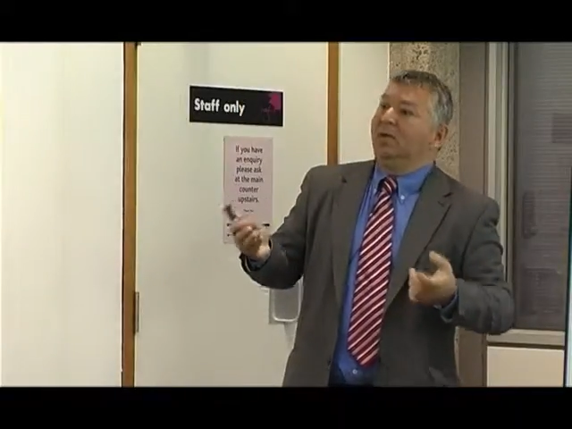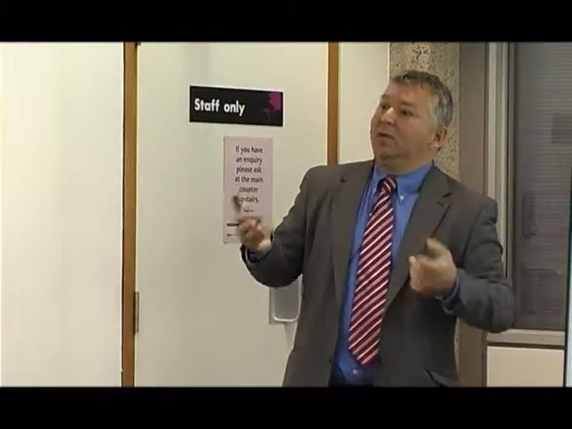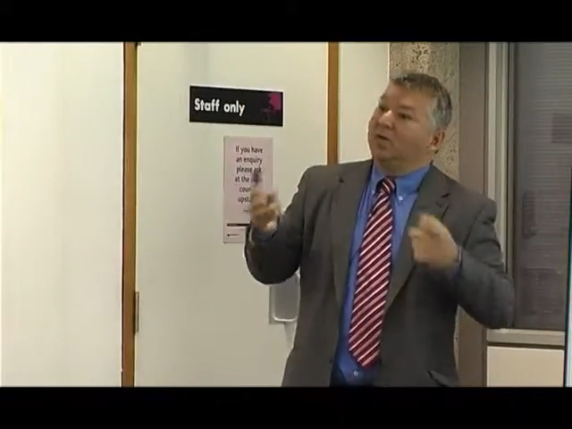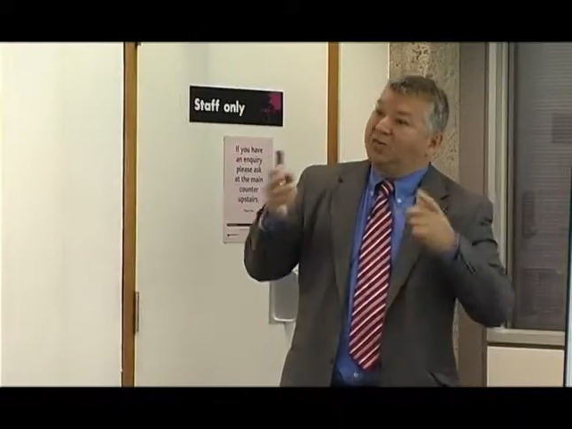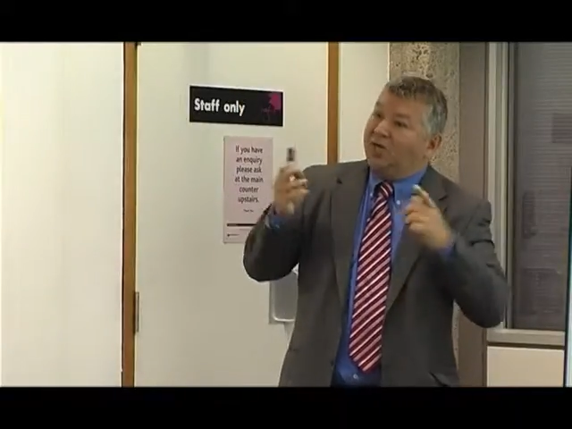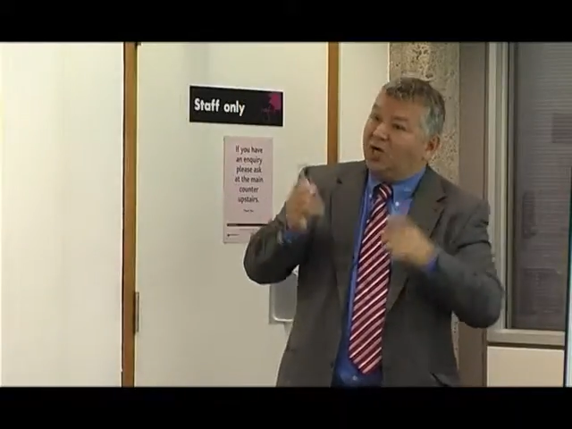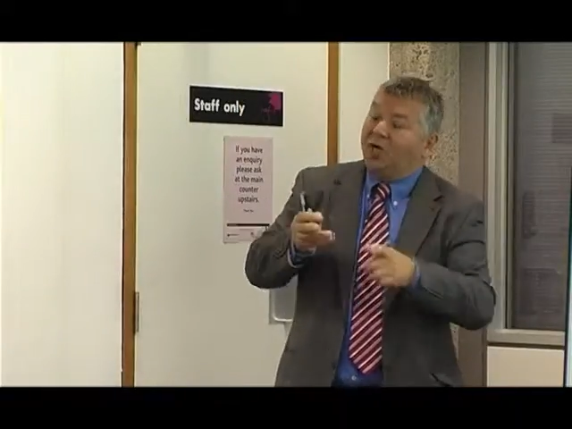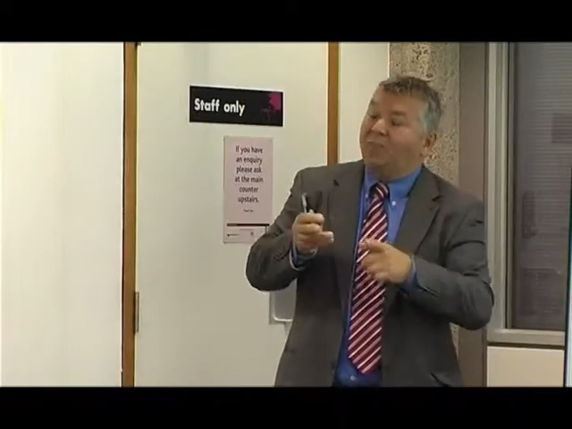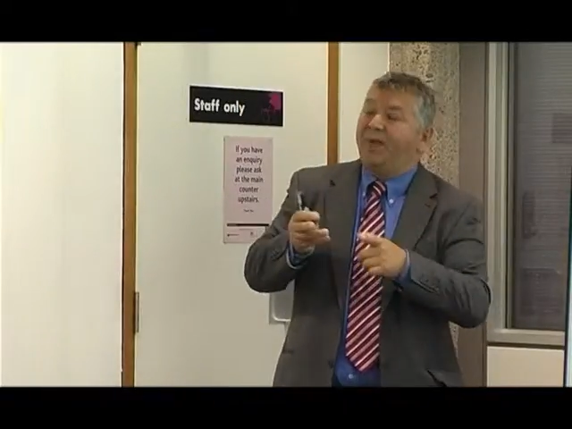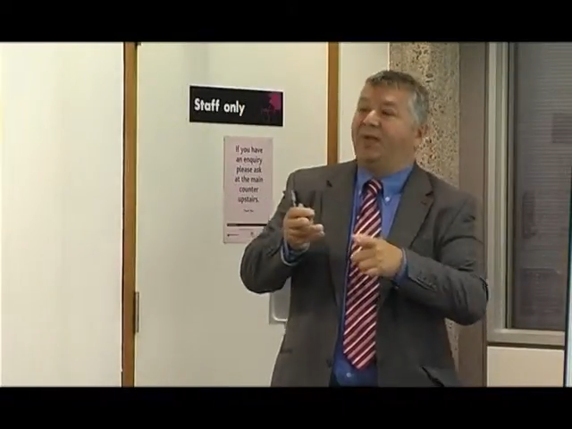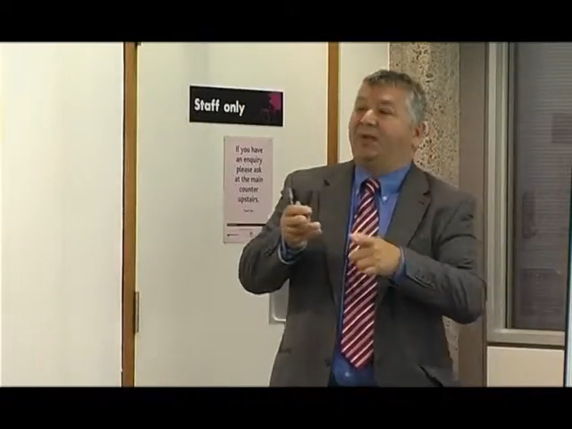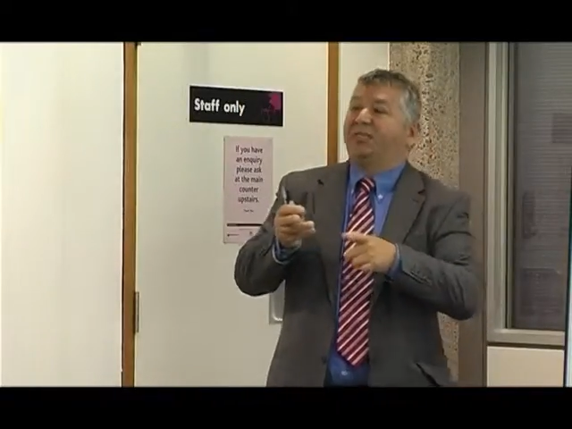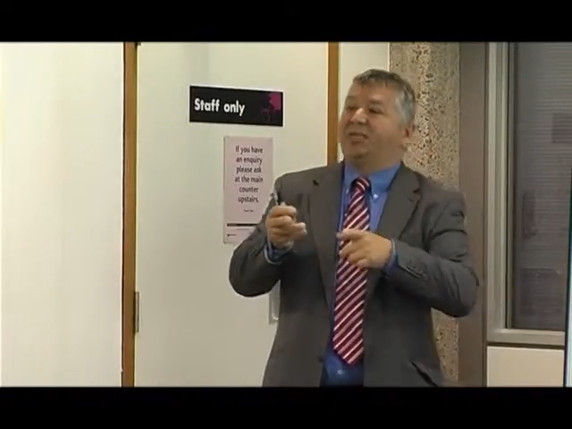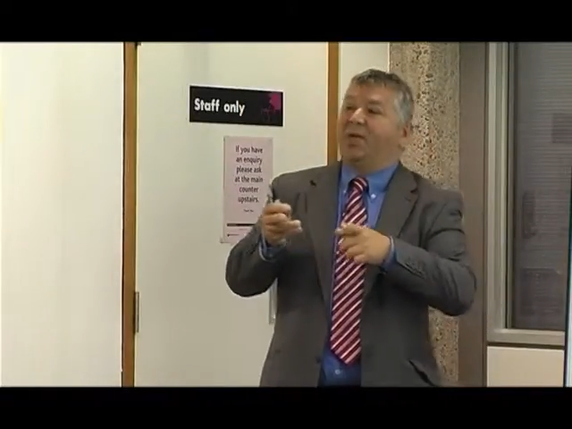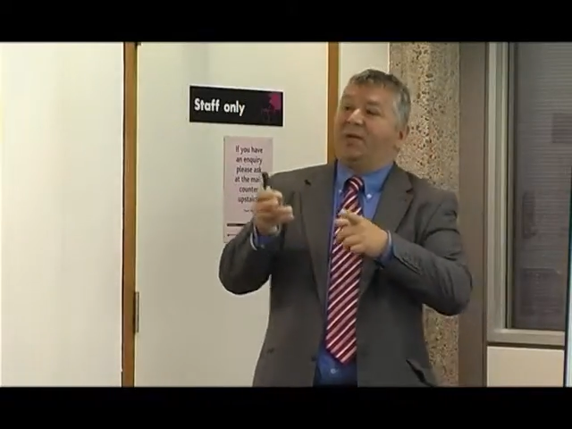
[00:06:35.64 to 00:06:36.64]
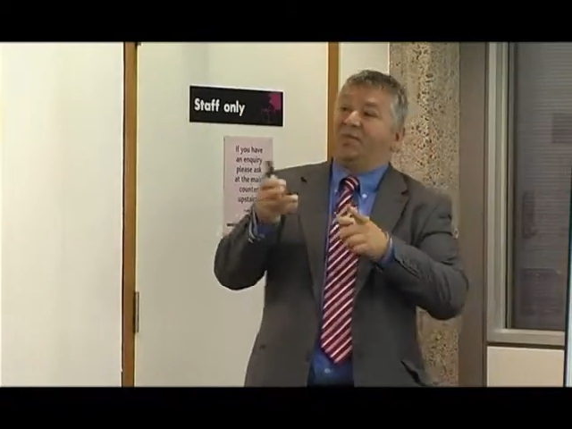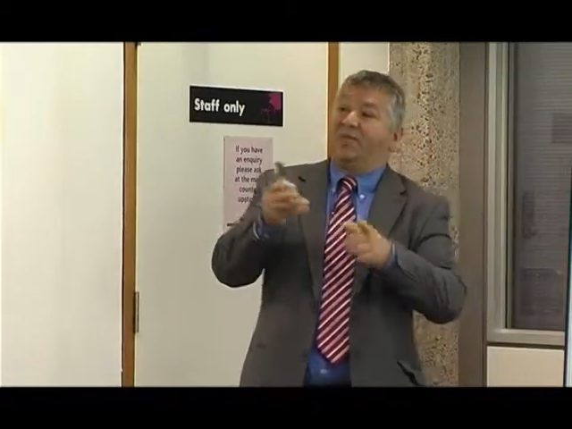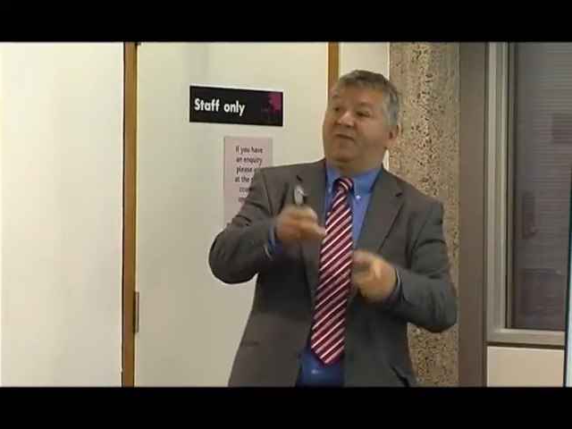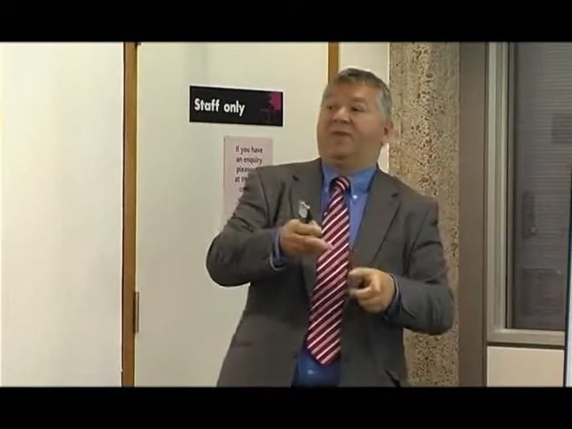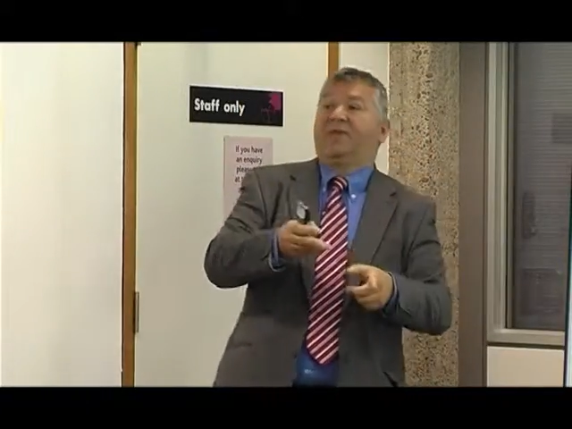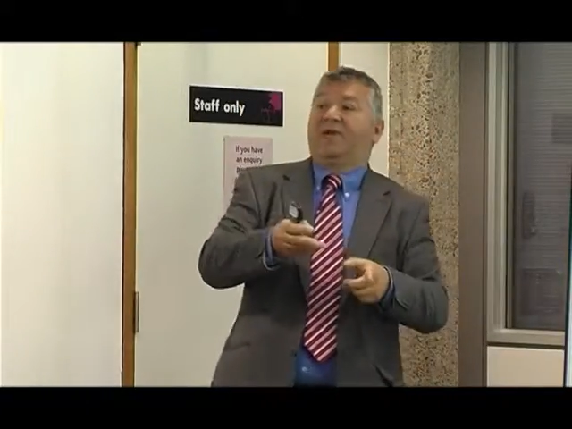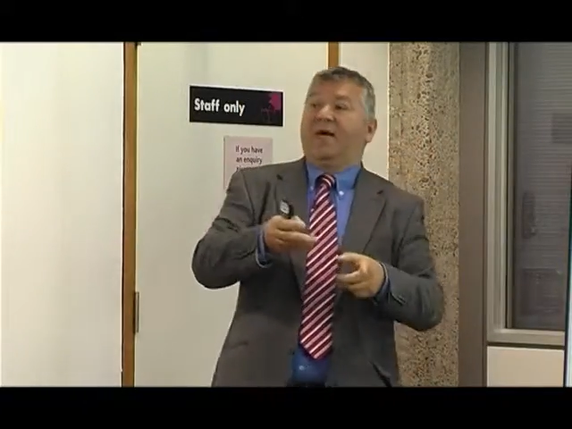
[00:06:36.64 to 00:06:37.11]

It's got to be that shape to fit the